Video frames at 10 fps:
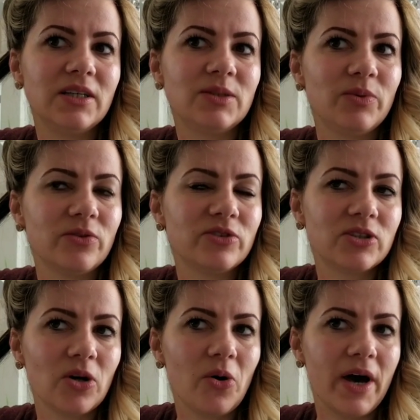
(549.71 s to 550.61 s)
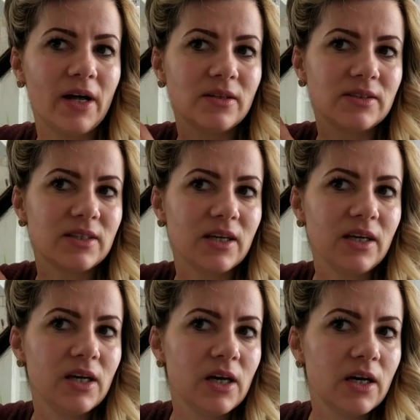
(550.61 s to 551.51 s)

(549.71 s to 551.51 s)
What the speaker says: He's been so healthy,